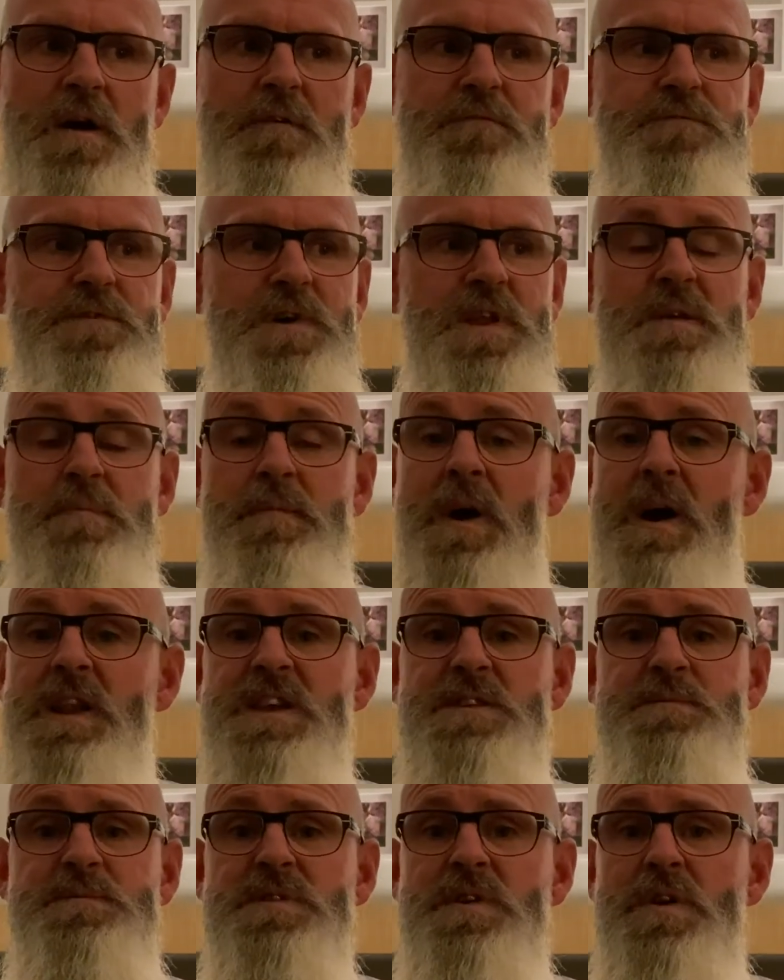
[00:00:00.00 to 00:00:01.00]
friend of mine
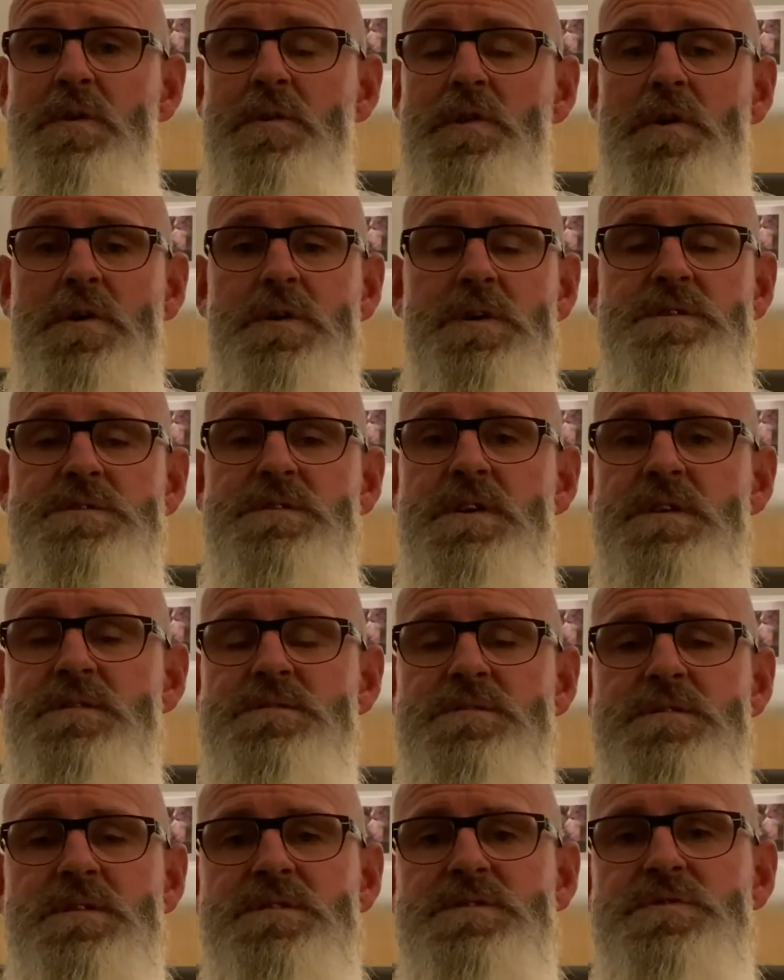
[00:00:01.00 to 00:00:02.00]
asked me to go along
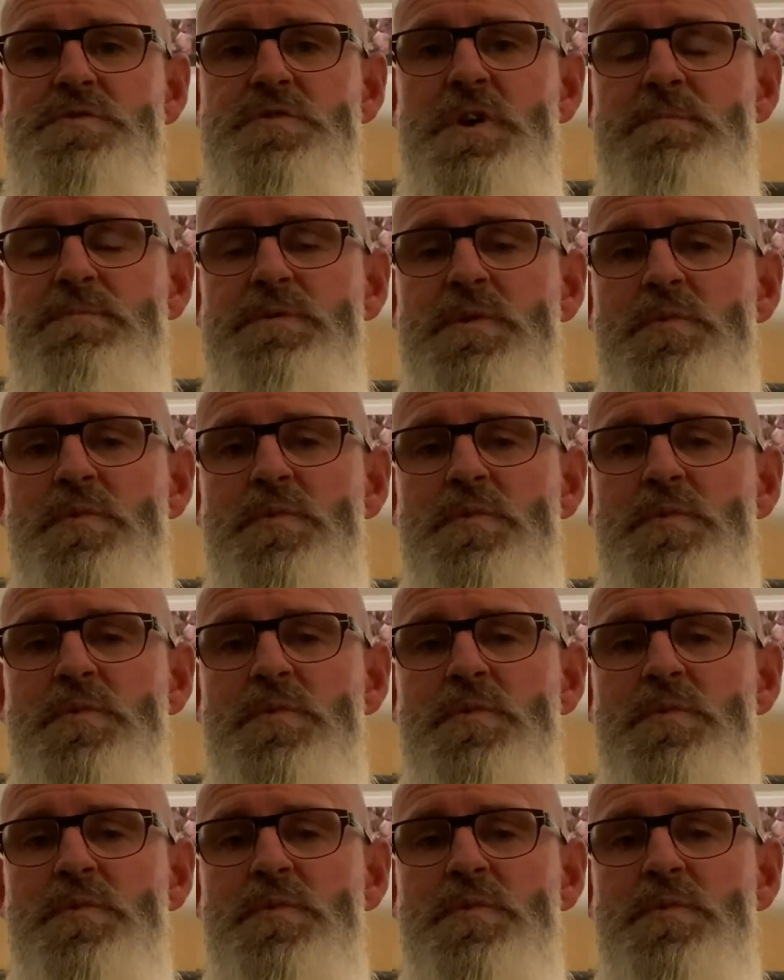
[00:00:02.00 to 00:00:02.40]
and do a couple of